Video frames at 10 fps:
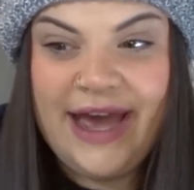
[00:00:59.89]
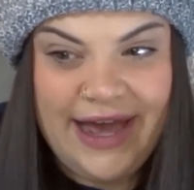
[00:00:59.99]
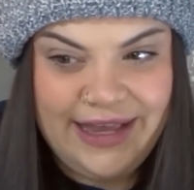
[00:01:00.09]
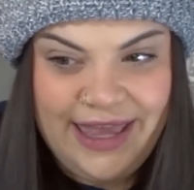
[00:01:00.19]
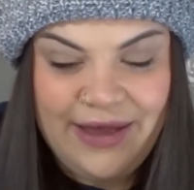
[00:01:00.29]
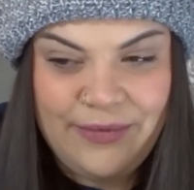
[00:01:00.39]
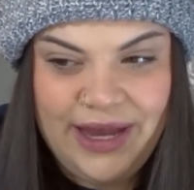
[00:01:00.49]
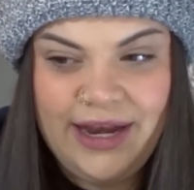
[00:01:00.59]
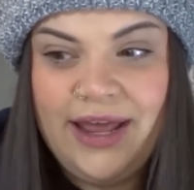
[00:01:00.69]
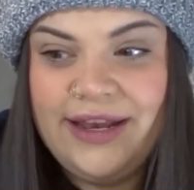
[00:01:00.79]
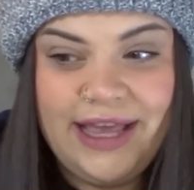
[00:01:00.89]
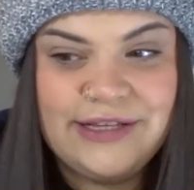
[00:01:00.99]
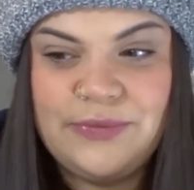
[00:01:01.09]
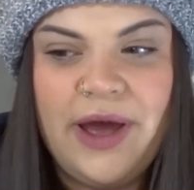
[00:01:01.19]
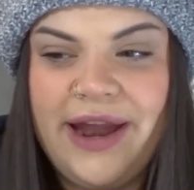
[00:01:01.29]
I can't wait.
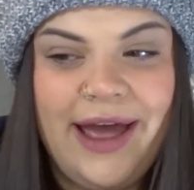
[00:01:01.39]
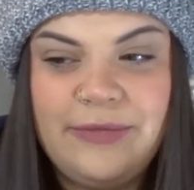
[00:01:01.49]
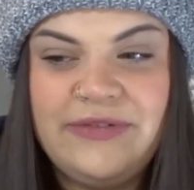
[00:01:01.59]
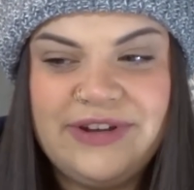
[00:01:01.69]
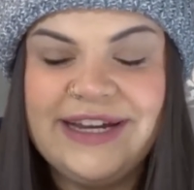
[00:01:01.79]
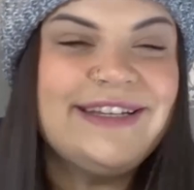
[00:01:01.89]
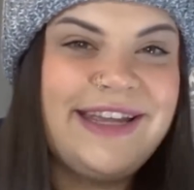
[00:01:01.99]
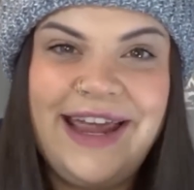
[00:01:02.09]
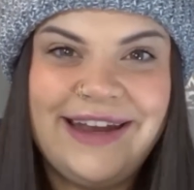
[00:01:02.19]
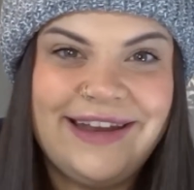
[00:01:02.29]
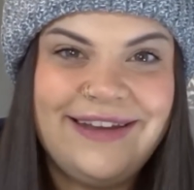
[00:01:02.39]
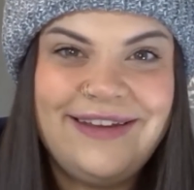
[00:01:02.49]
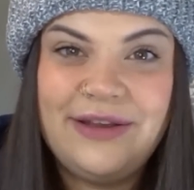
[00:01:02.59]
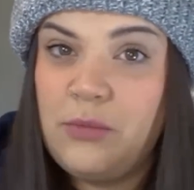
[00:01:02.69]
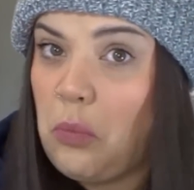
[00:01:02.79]
Guess what? I'm even excited.
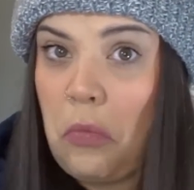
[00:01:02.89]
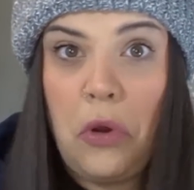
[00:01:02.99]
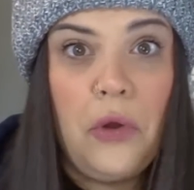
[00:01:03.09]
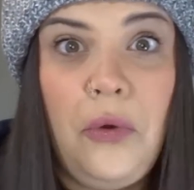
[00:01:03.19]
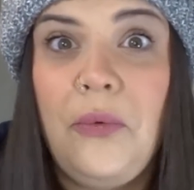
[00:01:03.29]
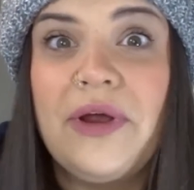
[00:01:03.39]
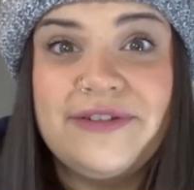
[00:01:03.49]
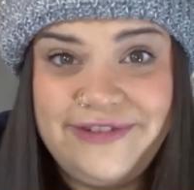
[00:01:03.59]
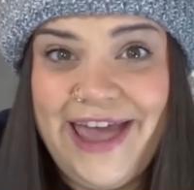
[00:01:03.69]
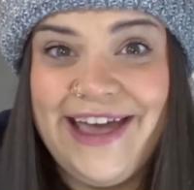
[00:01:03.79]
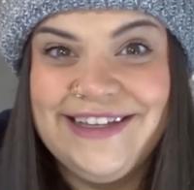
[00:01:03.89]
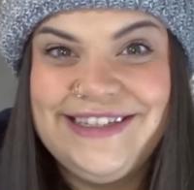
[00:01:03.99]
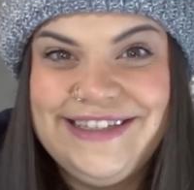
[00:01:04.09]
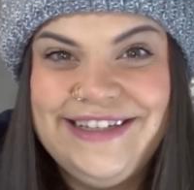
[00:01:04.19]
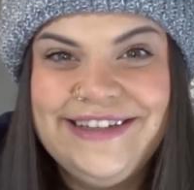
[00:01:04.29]
Who would have
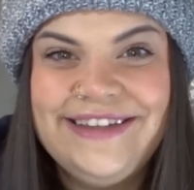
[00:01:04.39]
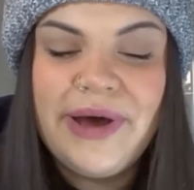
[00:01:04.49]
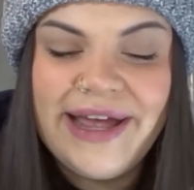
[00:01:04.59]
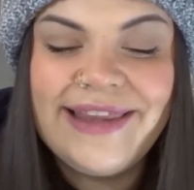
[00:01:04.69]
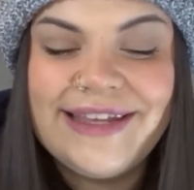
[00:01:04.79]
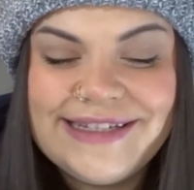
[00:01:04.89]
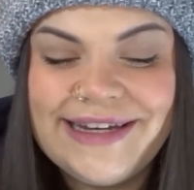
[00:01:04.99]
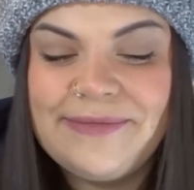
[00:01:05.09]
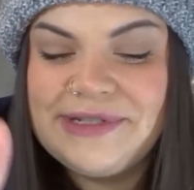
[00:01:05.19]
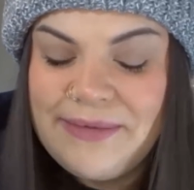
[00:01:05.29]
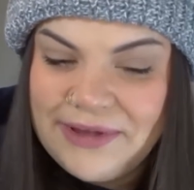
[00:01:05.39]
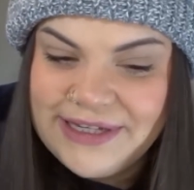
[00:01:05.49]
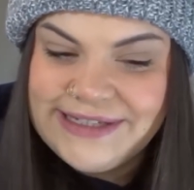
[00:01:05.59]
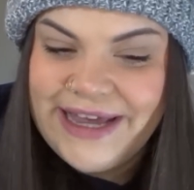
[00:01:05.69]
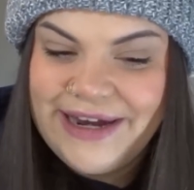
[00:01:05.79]
guessed? but listen, I'm double
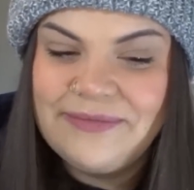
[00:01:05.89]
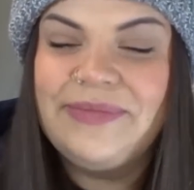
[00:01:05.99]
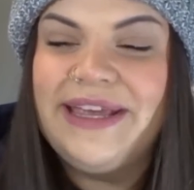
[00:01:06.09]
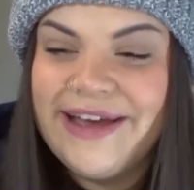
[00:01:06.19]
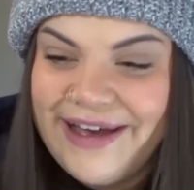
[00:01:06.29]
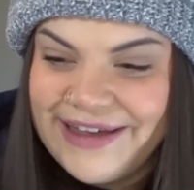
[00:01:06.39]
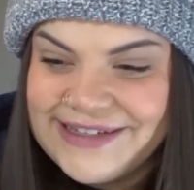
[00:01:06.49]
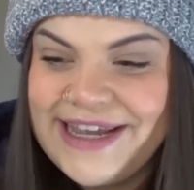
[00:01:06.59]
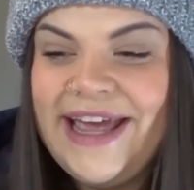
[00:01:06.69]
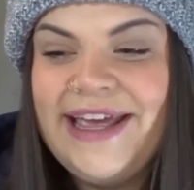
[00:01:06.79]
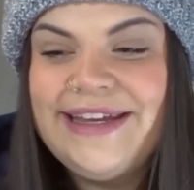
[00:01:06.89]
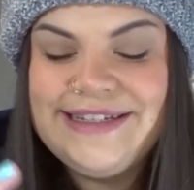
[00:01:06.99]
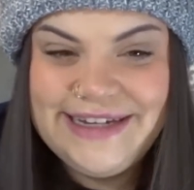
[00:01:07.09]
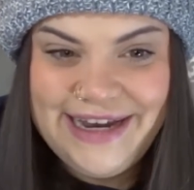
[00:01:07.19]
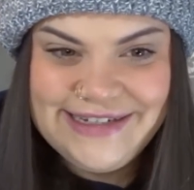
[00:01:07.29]
excited because
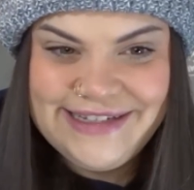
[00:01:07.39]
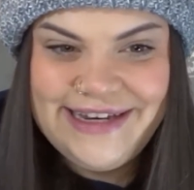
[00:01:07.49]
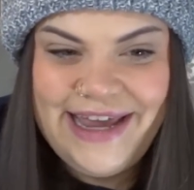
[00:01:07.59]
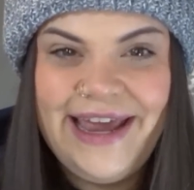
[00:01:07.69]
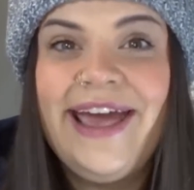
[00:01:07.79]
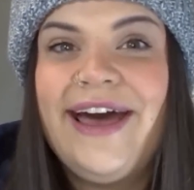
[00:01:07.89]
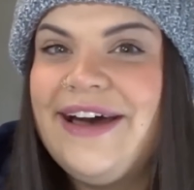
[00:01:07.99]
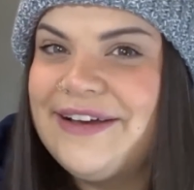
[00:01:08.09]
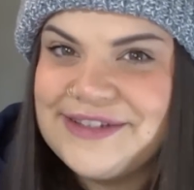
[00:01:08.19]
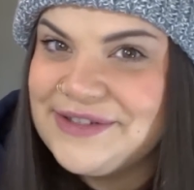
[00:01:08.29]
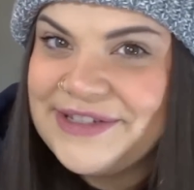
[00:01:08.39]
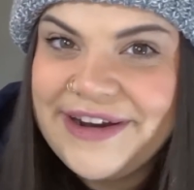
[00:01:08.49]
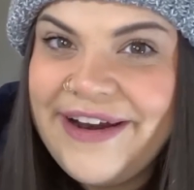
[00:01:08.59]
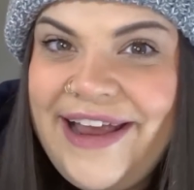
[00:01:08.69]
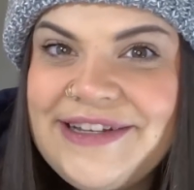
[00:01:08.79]
today's the day I also
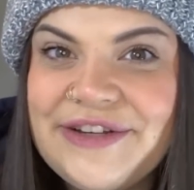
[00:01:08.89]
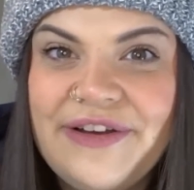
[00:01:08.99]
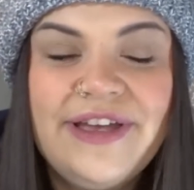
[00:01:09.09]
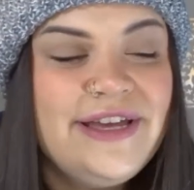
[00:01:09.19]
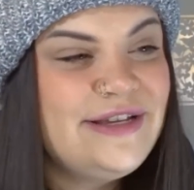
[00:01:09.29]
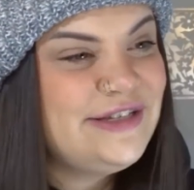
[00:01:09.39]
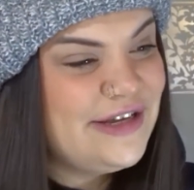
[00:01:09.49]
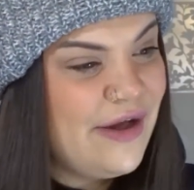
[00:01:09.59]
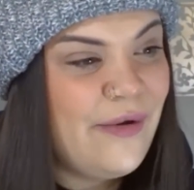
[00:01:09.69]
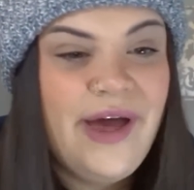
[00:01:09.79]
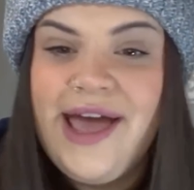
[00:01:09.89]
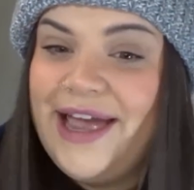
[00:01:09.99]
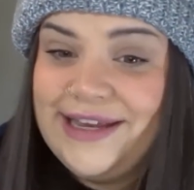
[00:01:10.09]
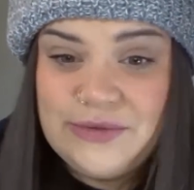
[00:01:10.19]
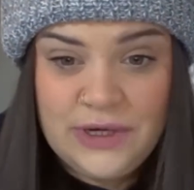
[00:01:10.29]
start Angel. So
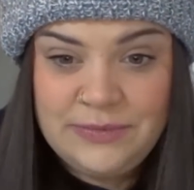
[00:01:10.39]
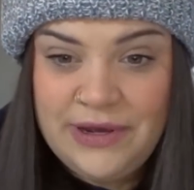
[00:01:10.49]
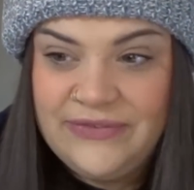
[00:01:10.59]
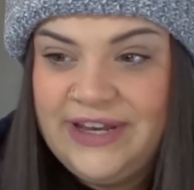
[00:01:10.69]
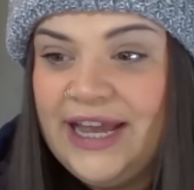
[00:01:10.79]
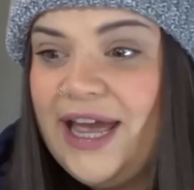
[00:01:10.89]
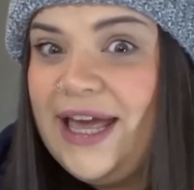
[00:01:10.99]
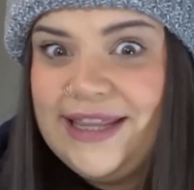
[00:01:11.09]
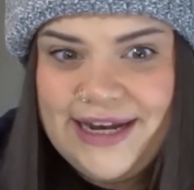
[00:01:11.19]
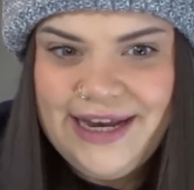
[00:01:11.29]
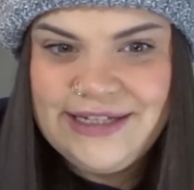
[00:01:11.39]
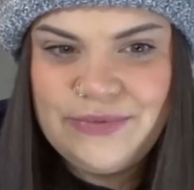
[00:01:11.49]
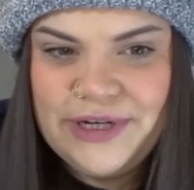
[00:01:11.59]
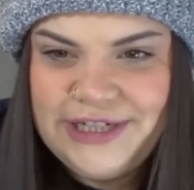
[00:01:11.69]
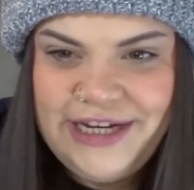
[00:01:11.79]
I get to watch Buffy and then I get
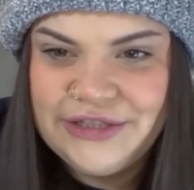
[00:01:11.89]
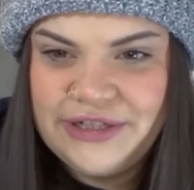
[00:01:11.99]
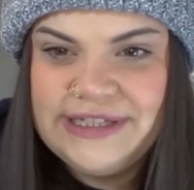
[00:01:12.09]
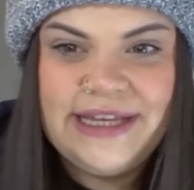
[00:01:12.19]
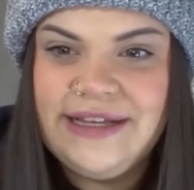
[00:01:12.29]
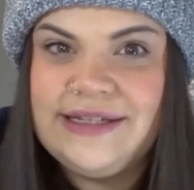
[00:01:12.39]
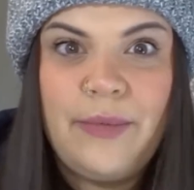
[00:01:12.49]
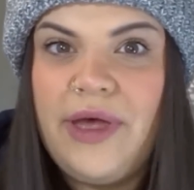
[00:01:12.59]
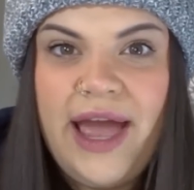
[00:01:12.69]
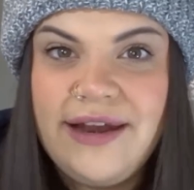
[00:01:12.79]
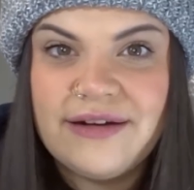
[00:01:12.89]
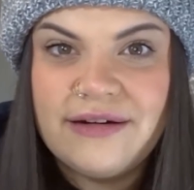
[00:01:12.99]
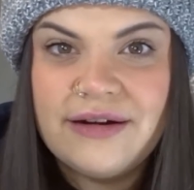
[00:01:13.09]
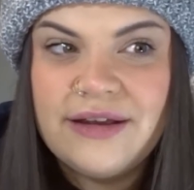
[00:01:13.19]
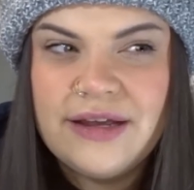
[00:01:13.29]
to watch Angel. It's like a double
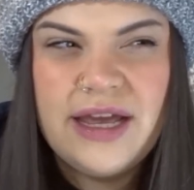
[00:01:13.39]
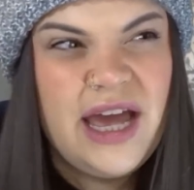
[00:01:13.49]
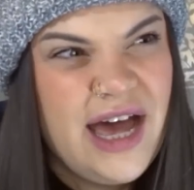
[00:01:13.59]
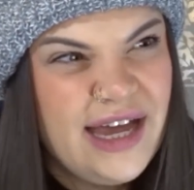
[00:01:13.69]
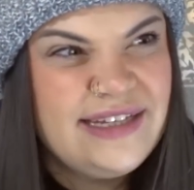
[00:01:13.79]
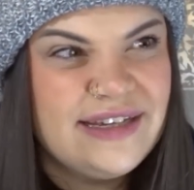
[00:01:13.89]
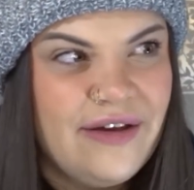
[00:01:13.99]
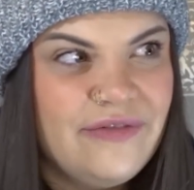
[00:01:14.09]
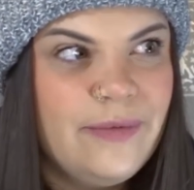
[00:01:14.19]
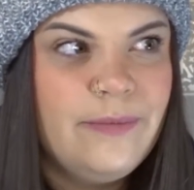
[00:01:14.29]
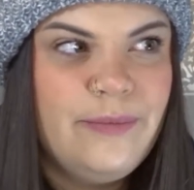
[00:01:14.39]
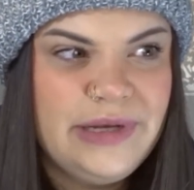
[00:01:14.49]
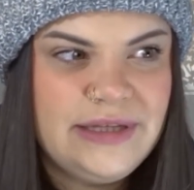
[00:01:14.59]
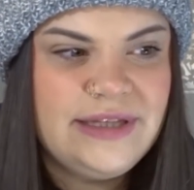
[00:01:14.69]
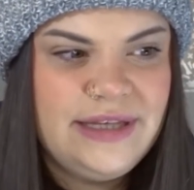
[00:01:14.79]
header, kind of,
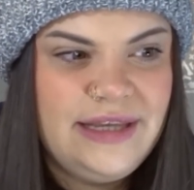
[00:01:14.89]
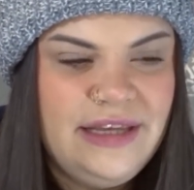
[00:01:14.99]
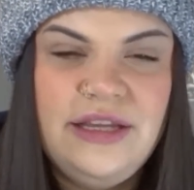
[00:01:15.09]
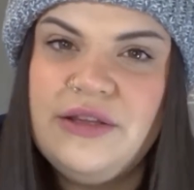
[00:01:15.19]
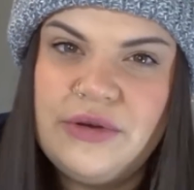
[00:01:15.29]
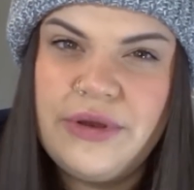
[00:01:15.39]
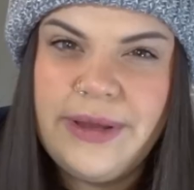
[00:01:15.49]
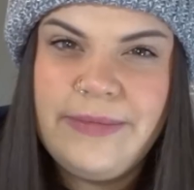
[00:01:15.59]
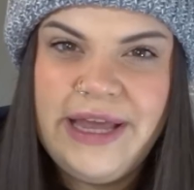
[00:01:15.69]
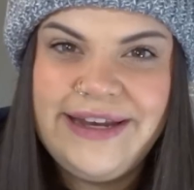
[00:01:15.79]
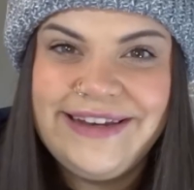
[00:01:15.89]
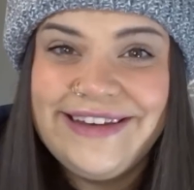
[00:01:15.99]
but you know what I mean?